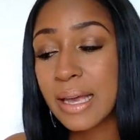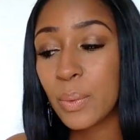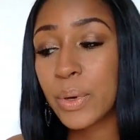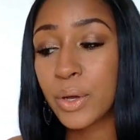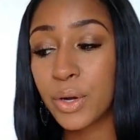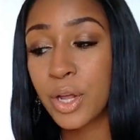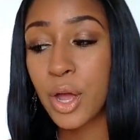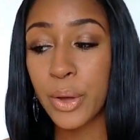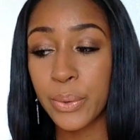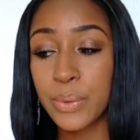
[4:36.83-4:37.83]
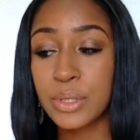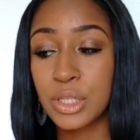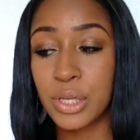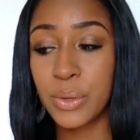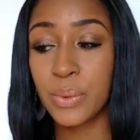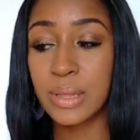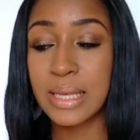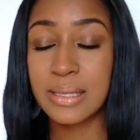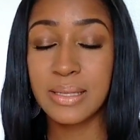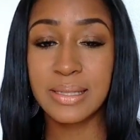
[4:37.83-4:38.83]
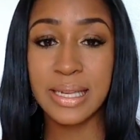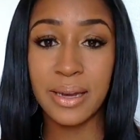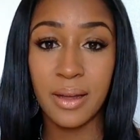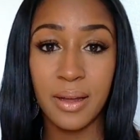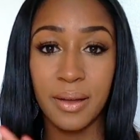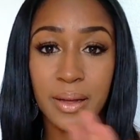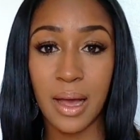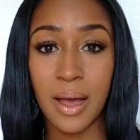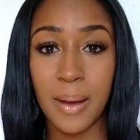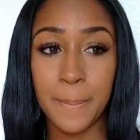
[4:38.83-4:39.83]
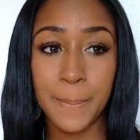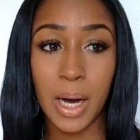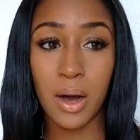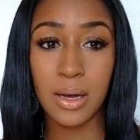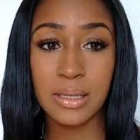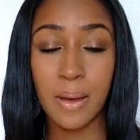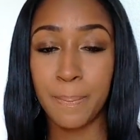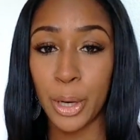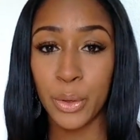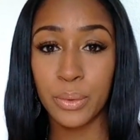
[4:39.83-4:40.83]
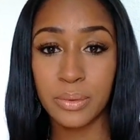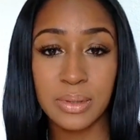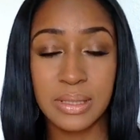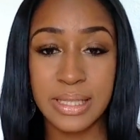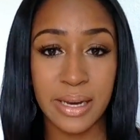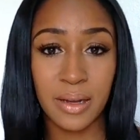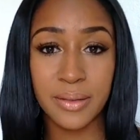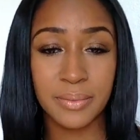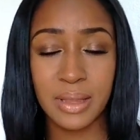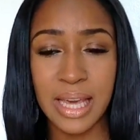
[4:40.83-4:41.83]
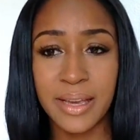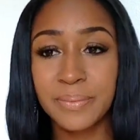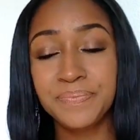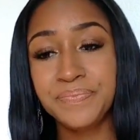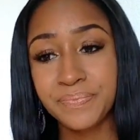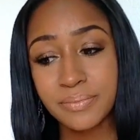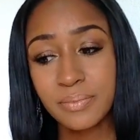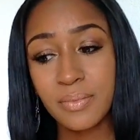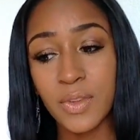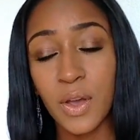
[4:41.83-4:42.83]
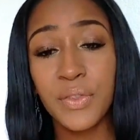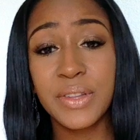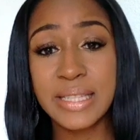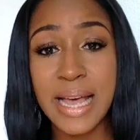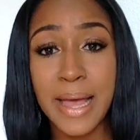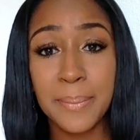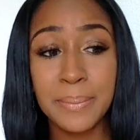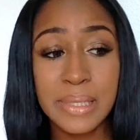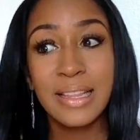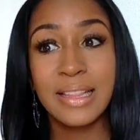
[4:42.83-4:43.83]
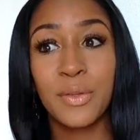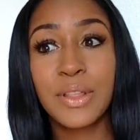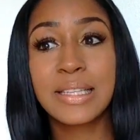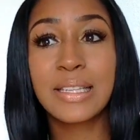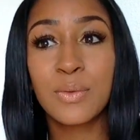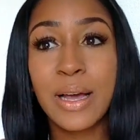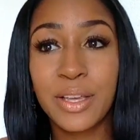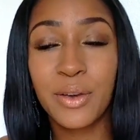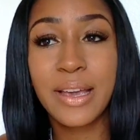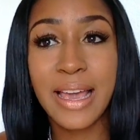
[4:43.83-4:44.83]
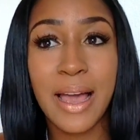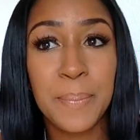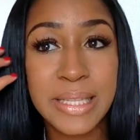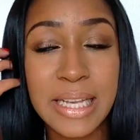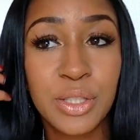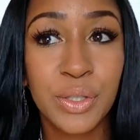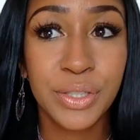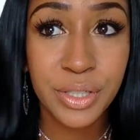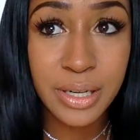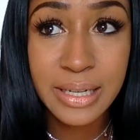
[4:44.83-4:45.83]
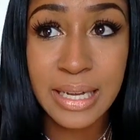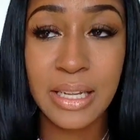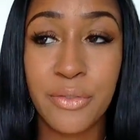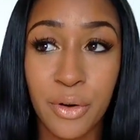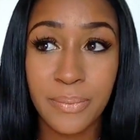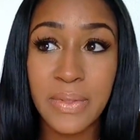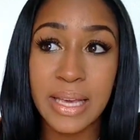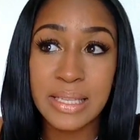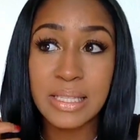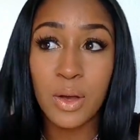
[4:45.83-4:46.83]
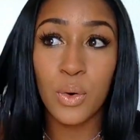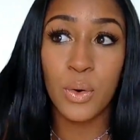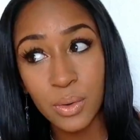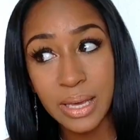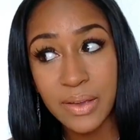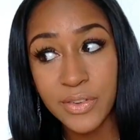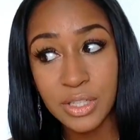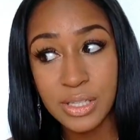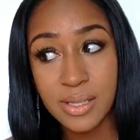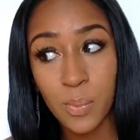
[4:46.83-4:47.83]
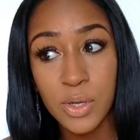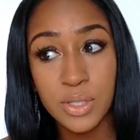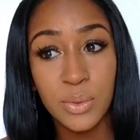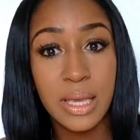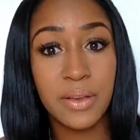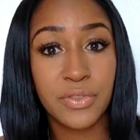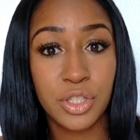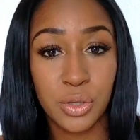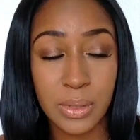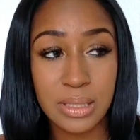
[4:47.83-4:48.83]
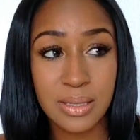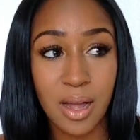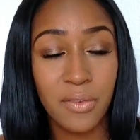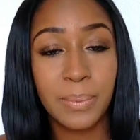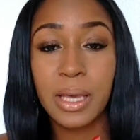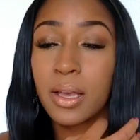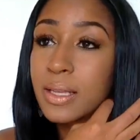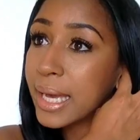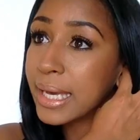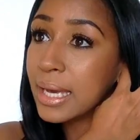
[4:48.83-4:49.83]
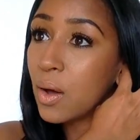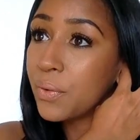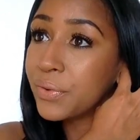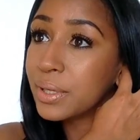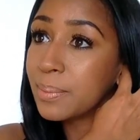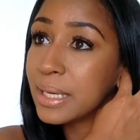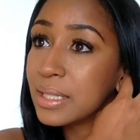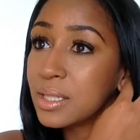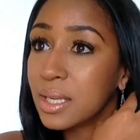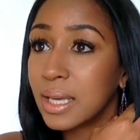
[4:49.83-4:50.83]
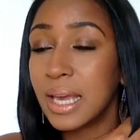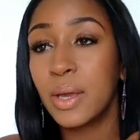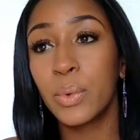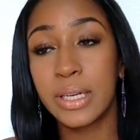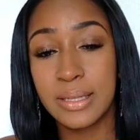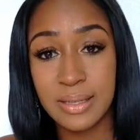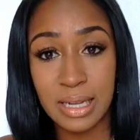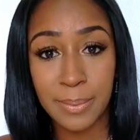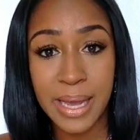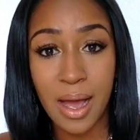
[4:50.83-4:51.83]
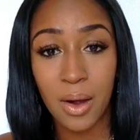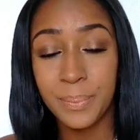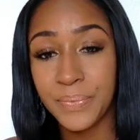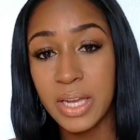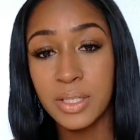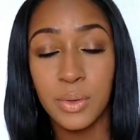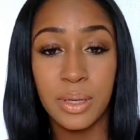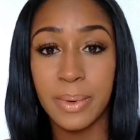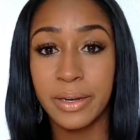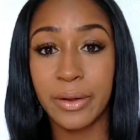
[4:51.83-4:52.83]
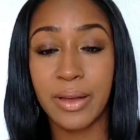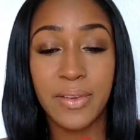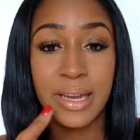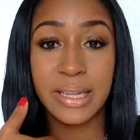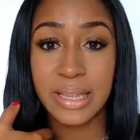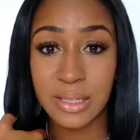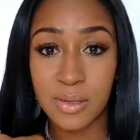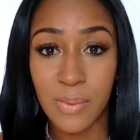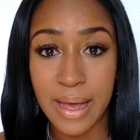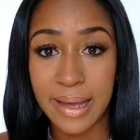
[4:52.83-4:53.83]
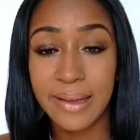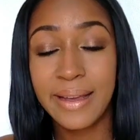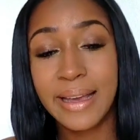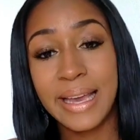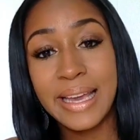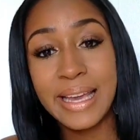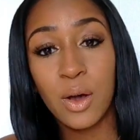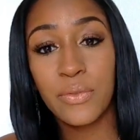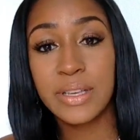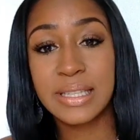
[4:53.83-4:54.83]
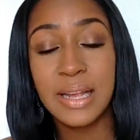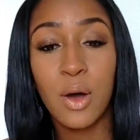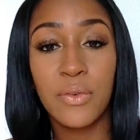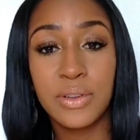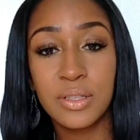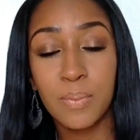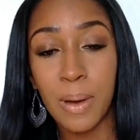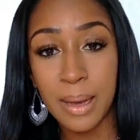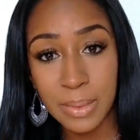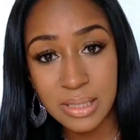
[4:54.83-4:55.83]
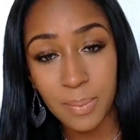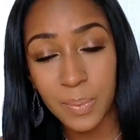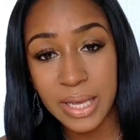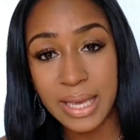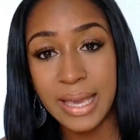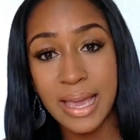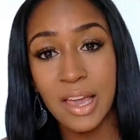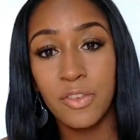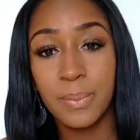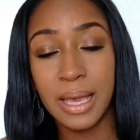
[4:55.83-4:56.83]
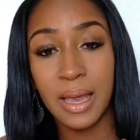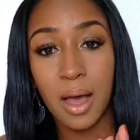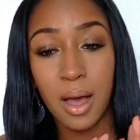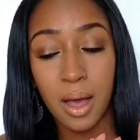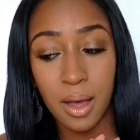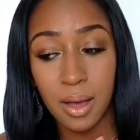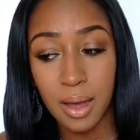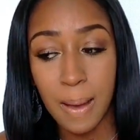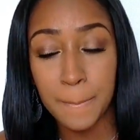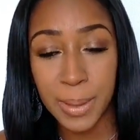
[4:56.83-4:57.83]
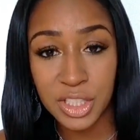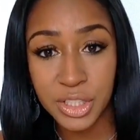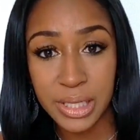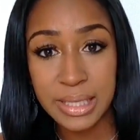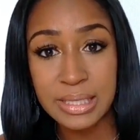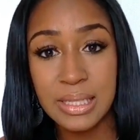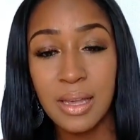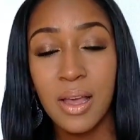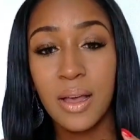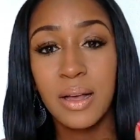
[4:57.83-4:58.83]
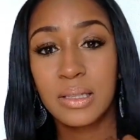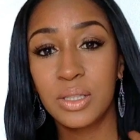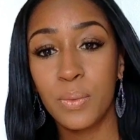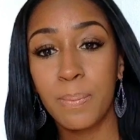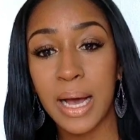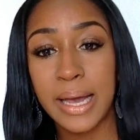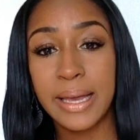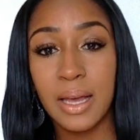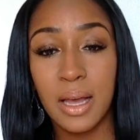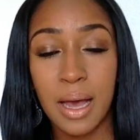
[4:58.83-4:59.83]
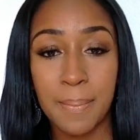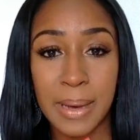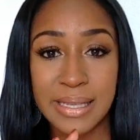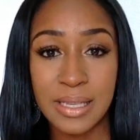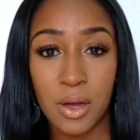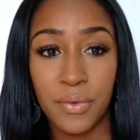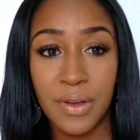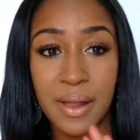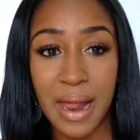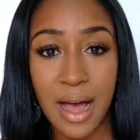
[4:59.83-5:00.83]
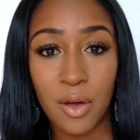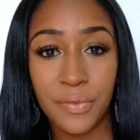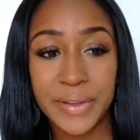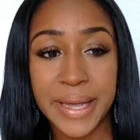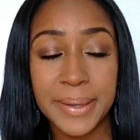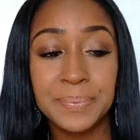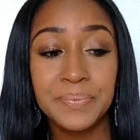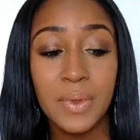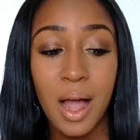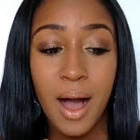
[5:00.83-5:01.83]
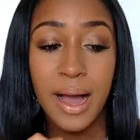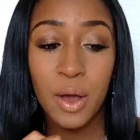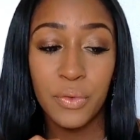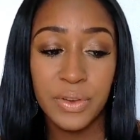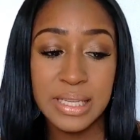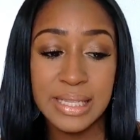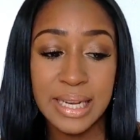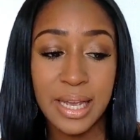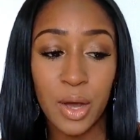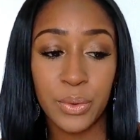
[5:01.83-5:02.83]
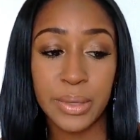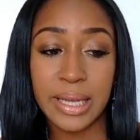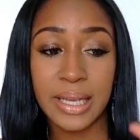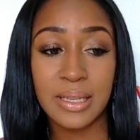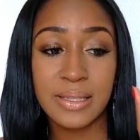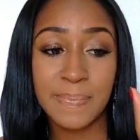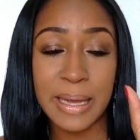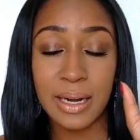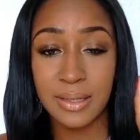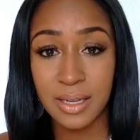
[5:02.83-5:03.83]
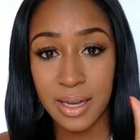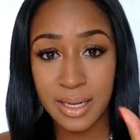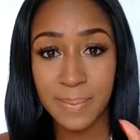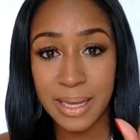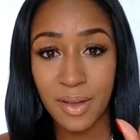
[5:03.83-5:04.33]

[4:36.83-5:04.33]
We're going to go to this dinner part, a boat dinner thing on the Thames. Now, this is where you can get a potential sugar daddy from this, or even just someone to gift you and stuff. Because he offered me to, he wanted to take me out. I told him I don't have anything to wear. He obviously offered to buy me something. He gave me a, a budget to buy myself an outfit. I obviously only spent a tiny bit